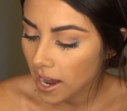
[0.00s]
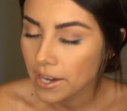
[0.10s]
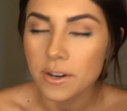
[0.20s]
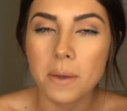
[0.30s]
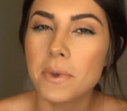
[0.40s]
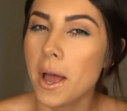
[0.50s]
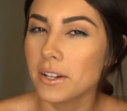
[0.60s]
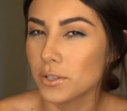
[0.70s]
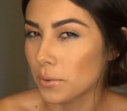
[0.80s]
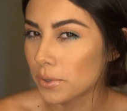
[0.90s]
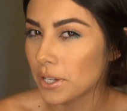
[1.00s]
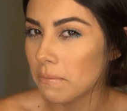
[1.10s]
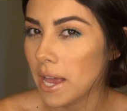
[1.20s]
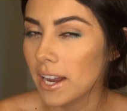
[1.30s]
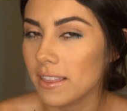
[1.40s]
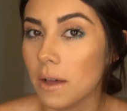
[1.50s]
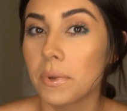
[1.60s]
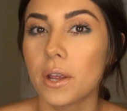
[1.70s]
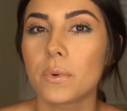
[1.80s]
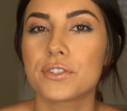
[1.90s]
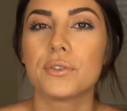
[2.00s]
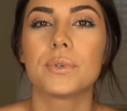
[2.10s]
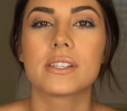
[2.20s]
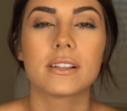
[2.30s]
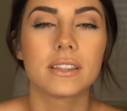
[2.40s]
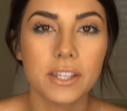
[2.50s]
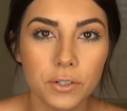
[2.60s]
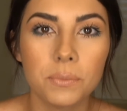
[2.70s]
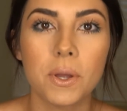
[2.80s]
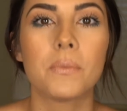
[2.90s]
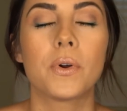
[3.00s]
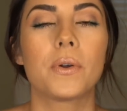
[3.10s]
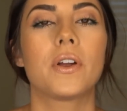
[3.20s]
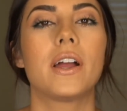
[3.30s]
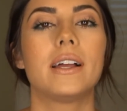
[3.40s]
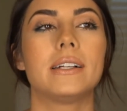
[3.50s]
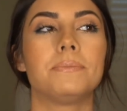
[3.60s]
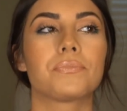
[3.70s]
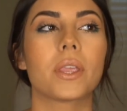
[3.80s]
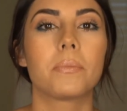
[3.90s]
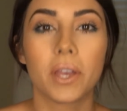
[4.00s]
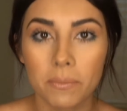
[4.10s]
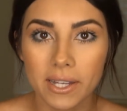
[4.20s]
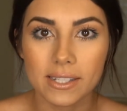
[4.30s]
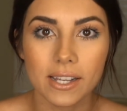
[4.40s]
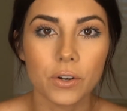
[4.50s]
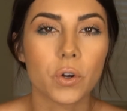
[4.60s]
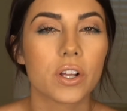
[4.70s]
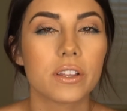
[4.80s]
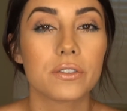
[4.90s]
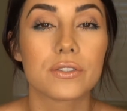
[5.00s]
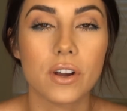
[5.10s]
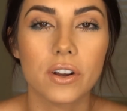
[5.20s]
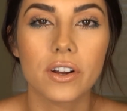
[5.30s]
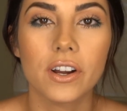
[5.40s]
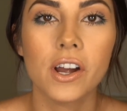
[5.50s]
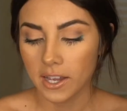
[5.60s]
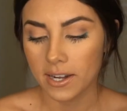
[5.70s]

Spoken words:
I'm not totally mad at that, but I wish it was a little bit more pigmented or a little darker.